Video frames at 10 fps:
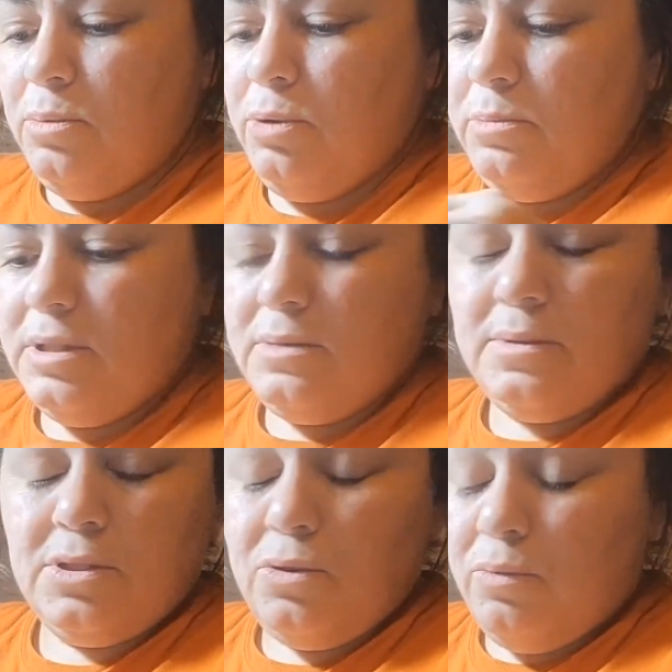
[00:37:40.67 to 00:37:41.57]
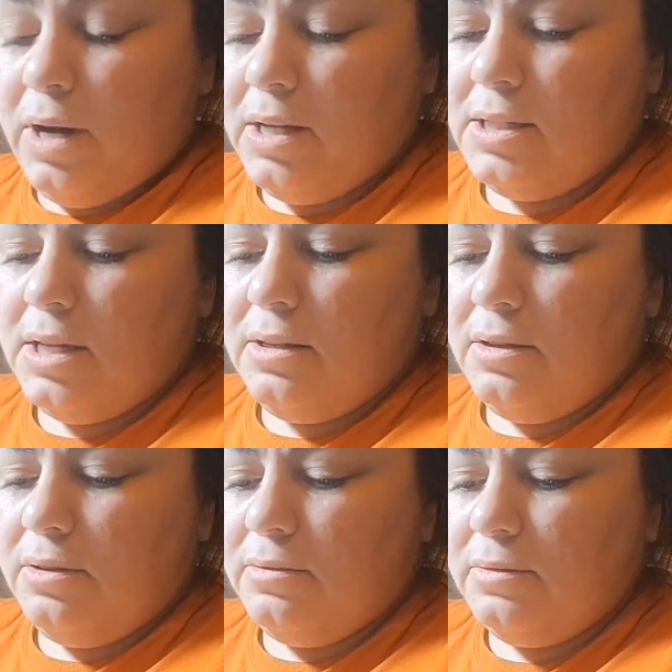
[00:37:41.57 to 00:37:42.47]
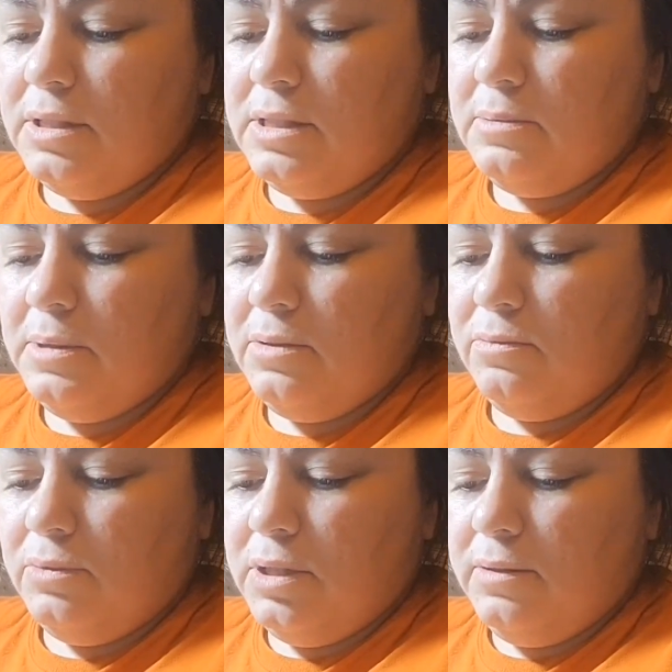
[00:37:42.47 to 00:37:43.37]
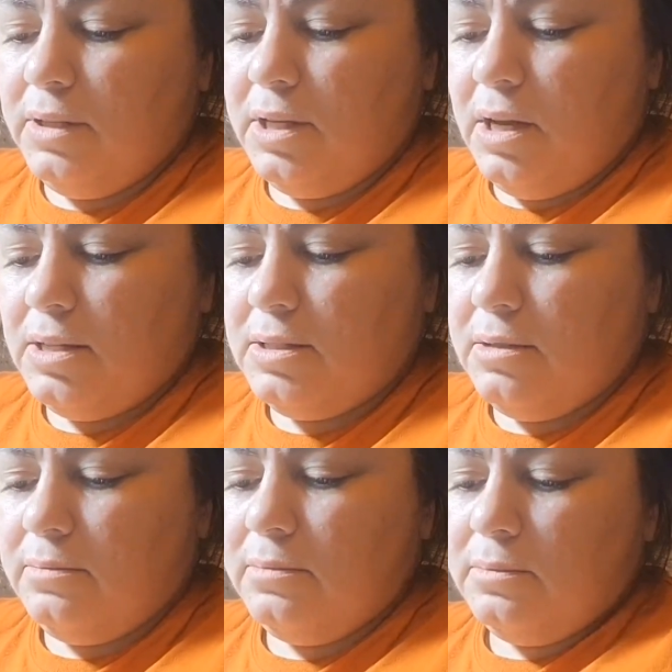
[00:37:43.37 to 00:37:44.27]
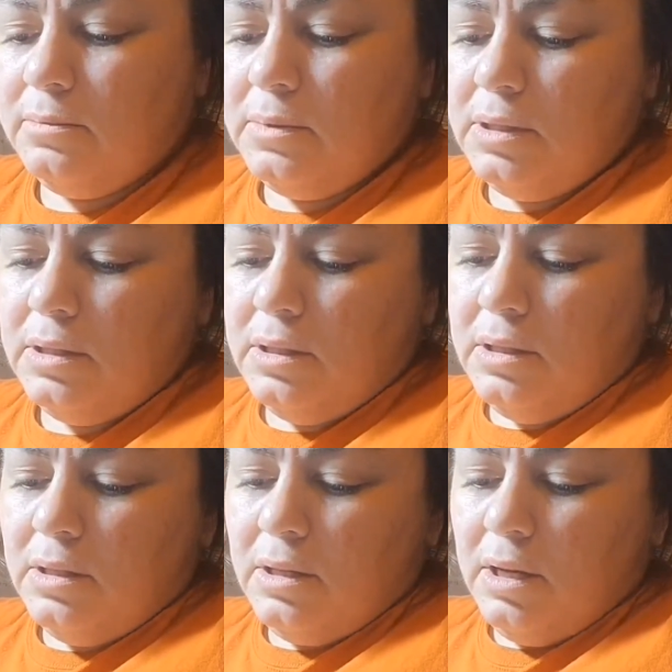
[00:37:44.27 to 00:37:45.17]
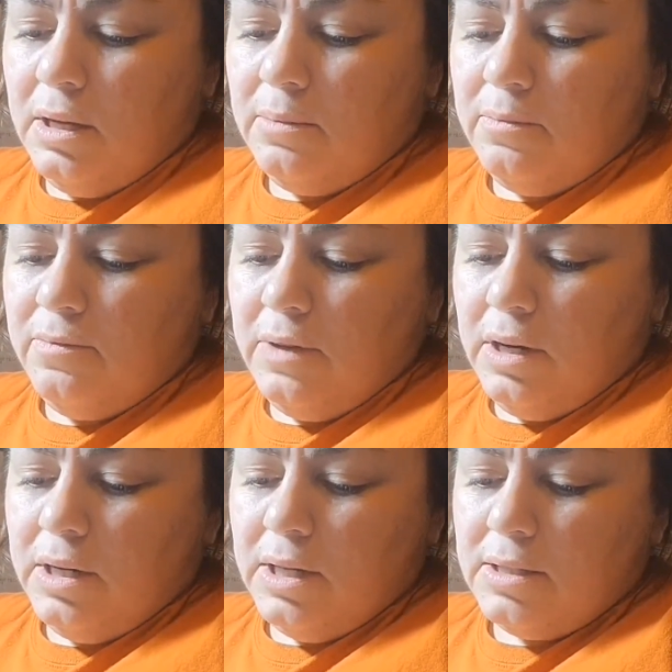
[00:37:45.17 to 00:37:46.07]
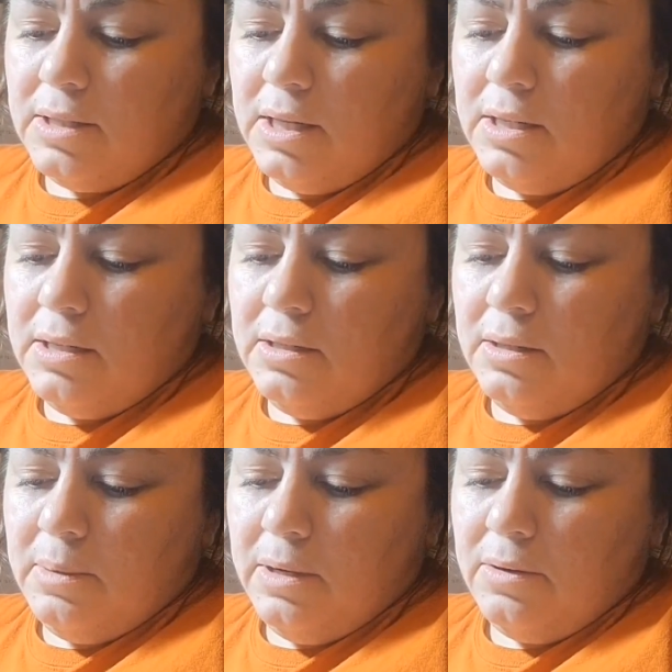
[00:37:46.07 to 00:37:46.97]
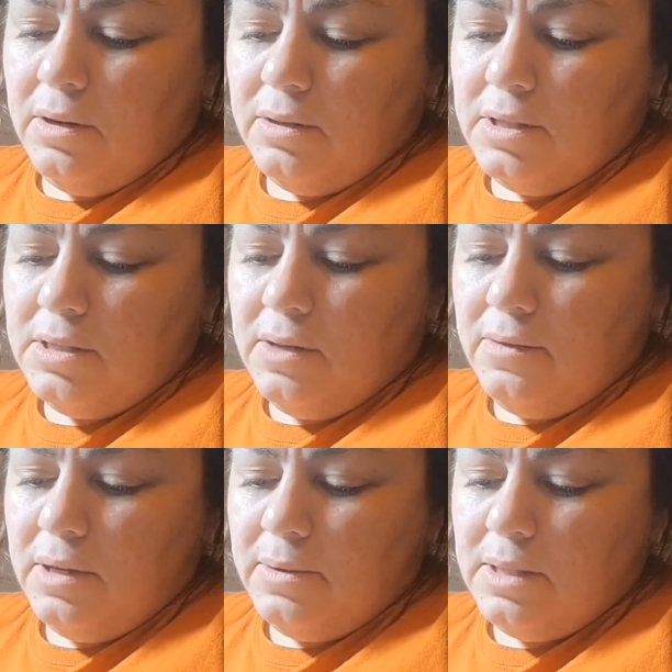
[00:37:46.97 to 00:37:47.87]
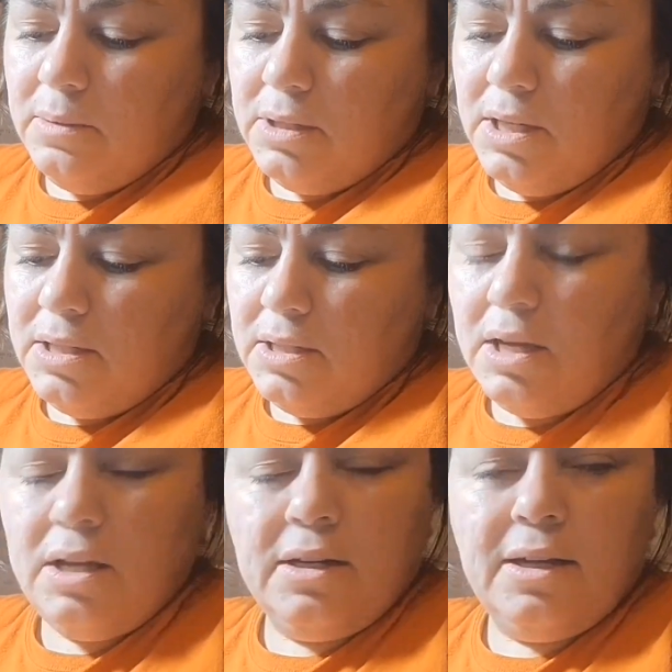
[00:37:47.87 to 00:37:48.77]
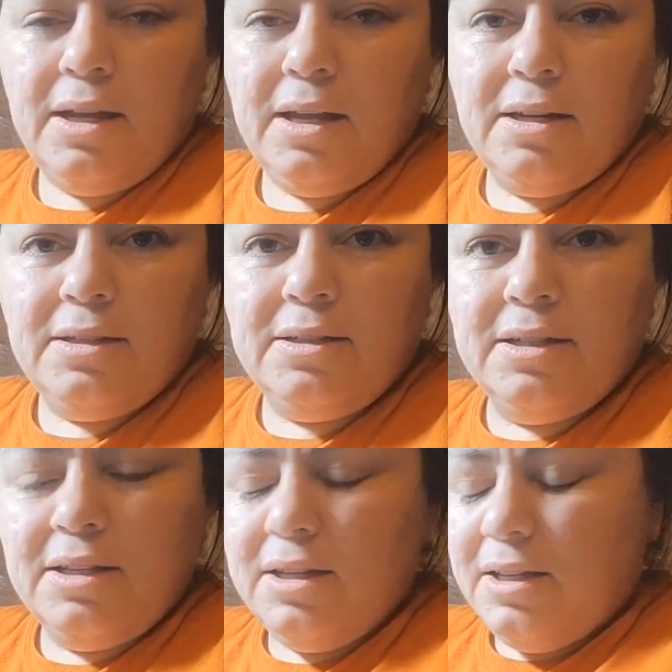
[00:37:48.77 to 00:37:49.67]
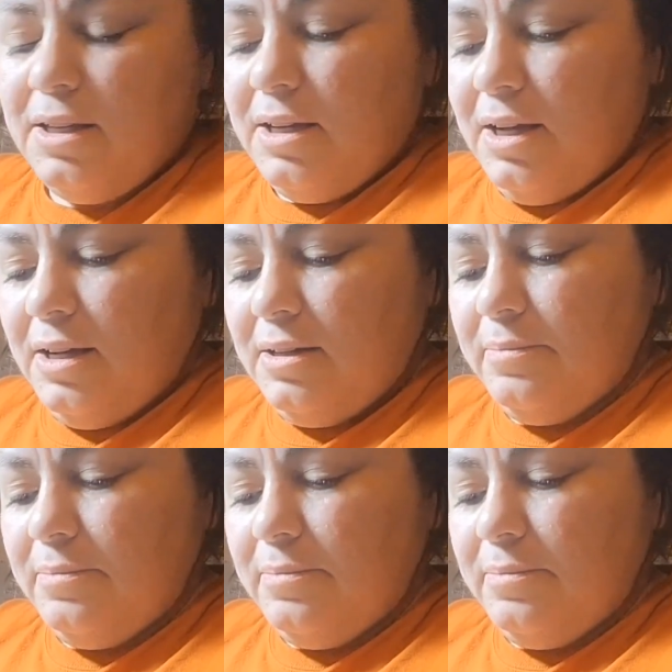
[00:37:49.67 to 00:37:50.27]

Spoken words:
I am so pooped. This was a great day though. This has been really, really awesome. I am very excited about all the stuff that I was able to get done, and